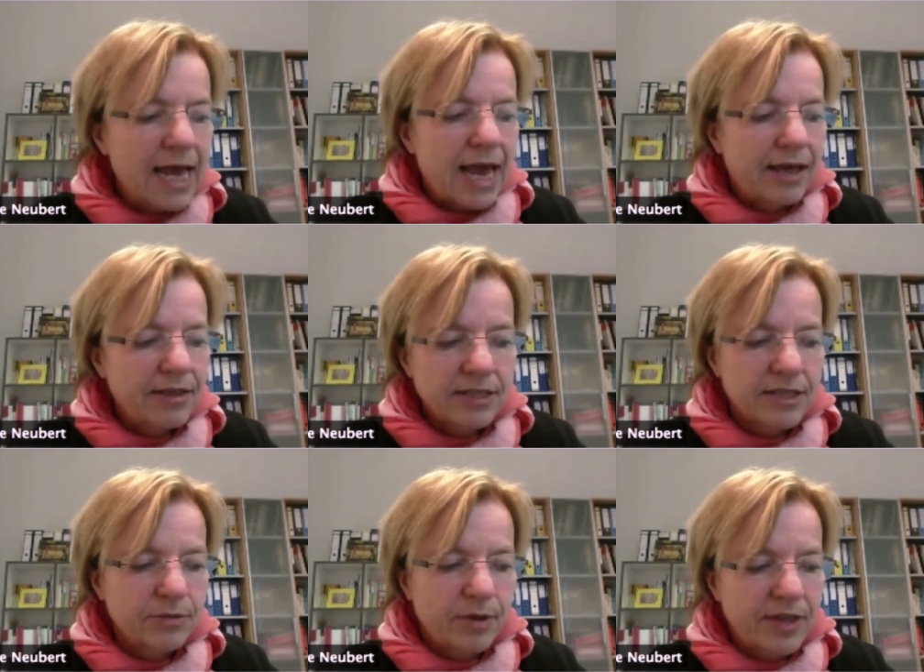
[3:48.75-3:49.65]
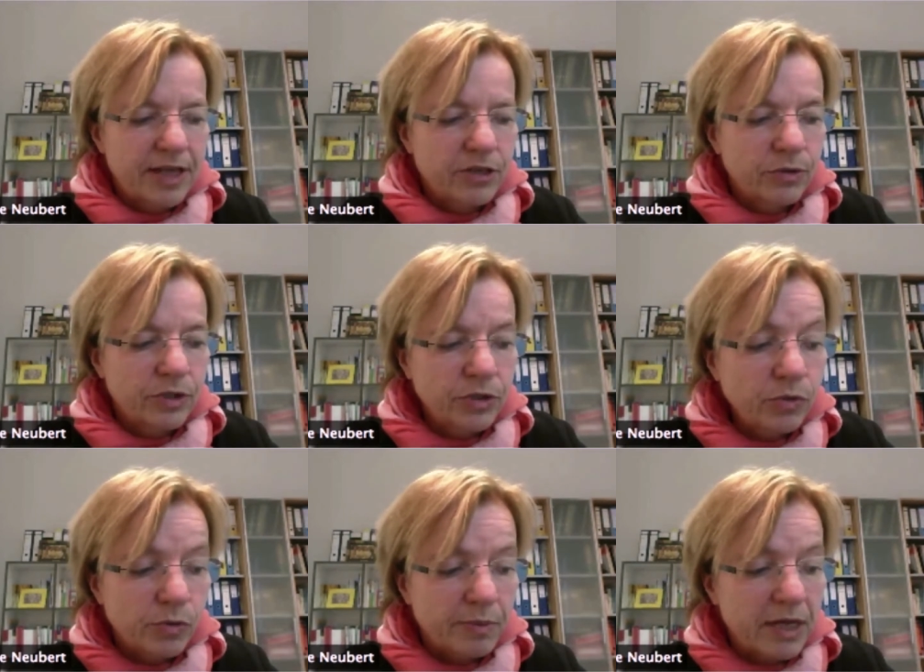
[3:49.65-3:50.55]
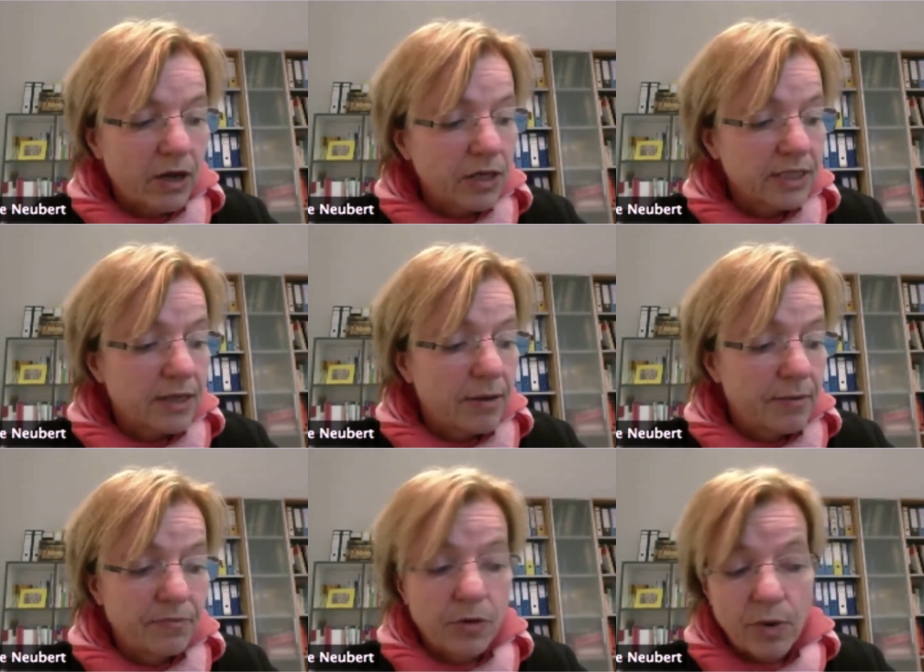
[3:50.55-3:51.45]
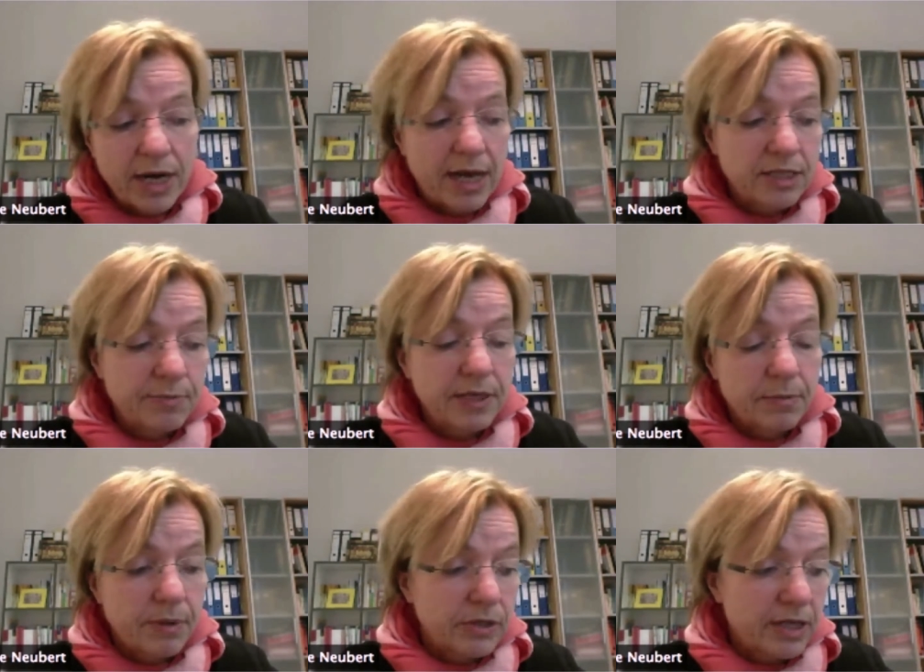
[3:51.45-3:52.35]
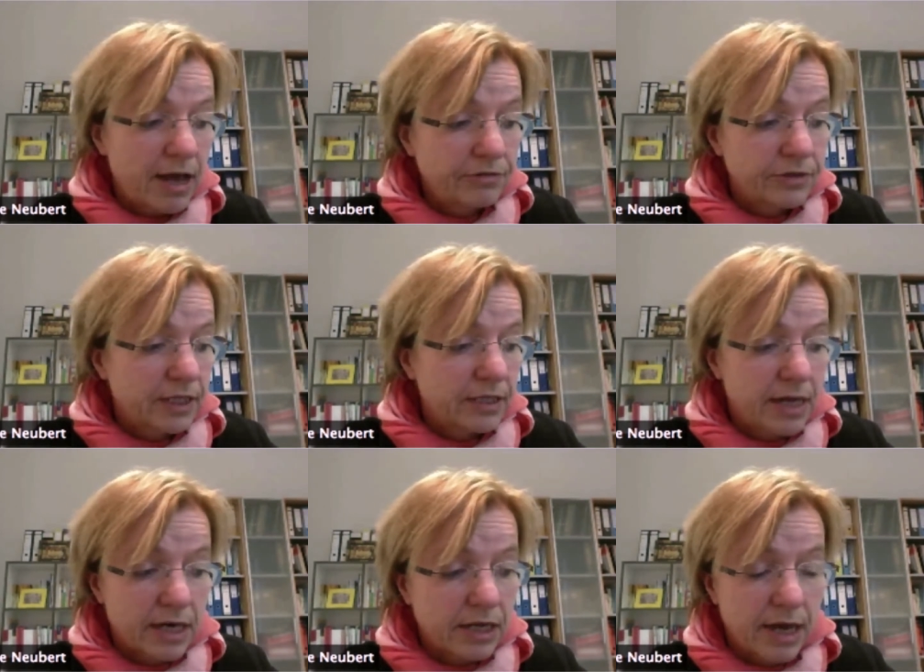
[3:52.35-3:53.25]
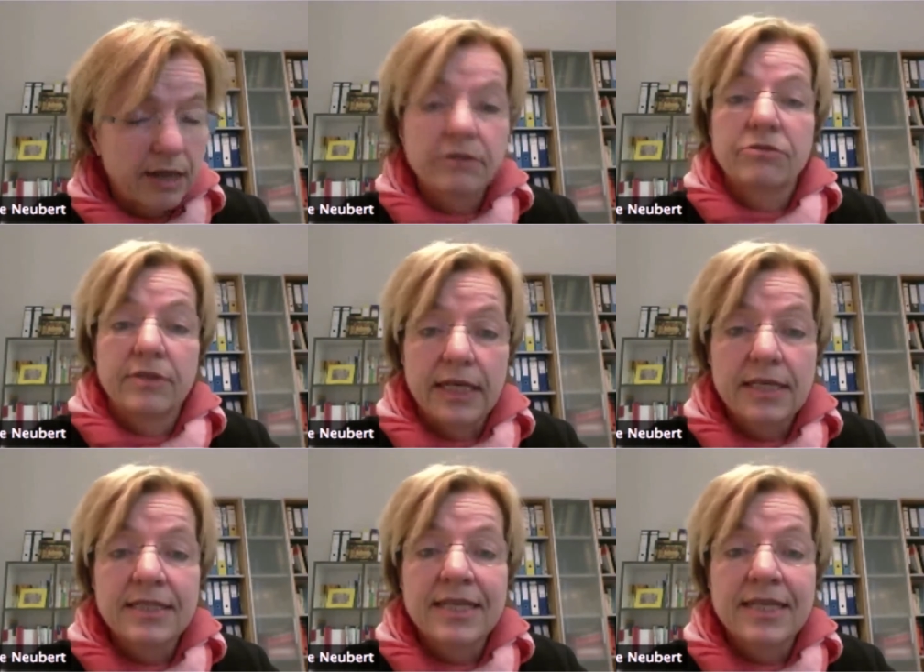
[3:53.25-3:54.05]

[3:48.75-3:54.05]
And this is what they don't do, because when I speak about African countries,